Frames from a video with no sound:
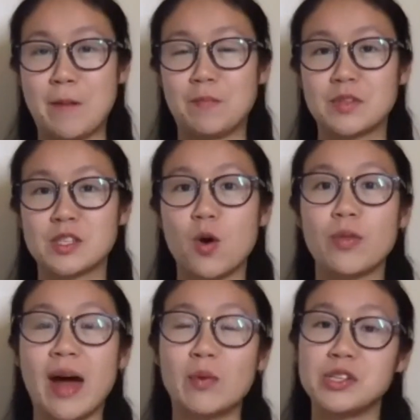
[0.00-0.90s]
so
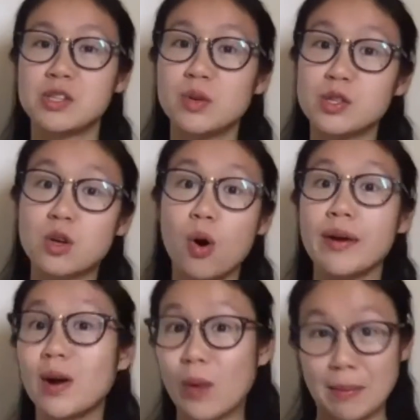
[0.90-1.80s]
that when students go
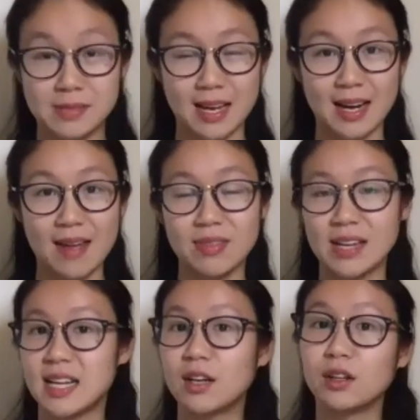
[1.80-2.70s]
on our website and
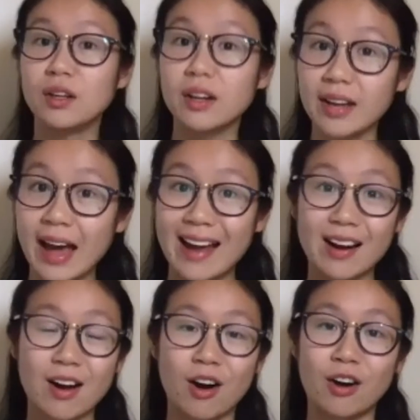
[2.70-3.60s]
they take a look
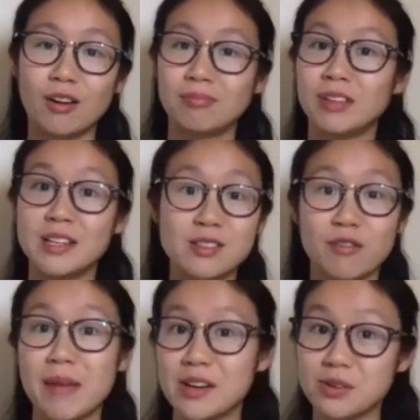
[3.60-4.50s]
at our list
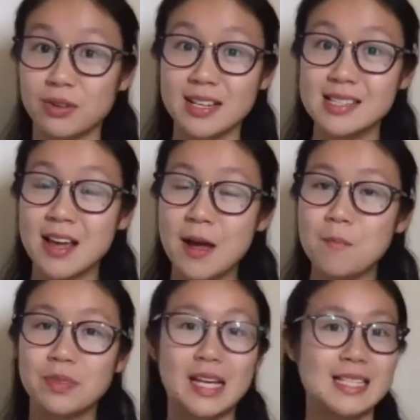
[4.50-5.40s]
of mentors,
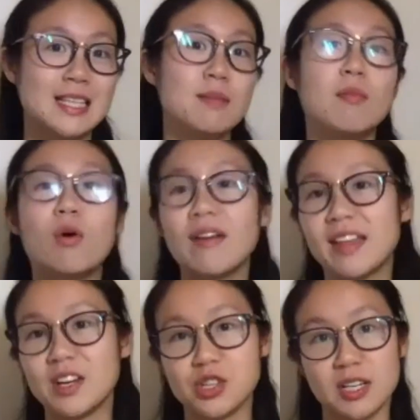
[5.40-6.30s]
they see more
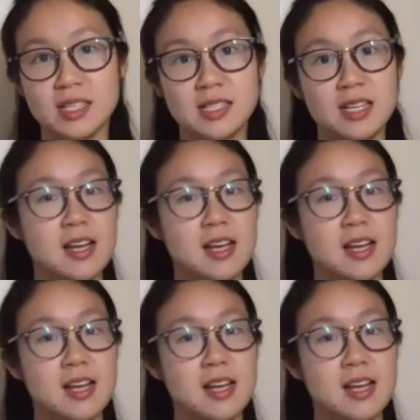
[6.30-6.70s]
than just